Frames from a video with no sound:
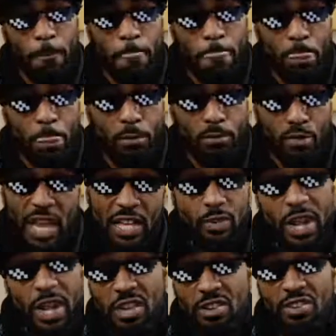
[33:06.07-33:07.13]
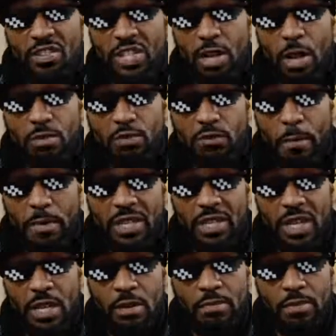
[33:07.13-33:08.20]
So that's where that energy comes from. And
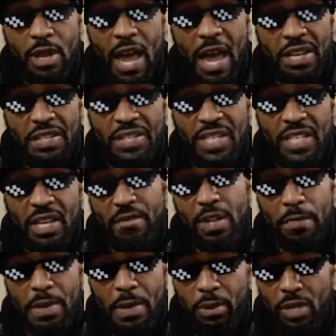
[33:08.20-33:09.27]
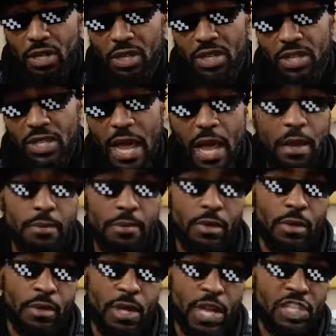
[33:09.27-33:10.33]
then honestly giving the people a good time
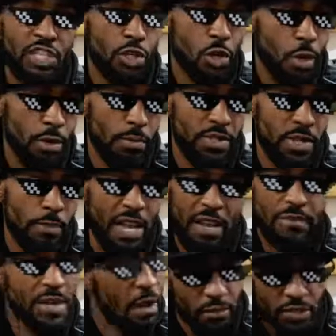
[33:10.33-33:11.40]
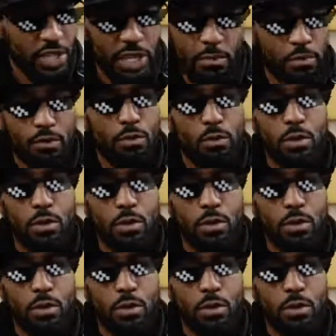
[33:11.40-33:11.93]
and showing them something they've never seen before.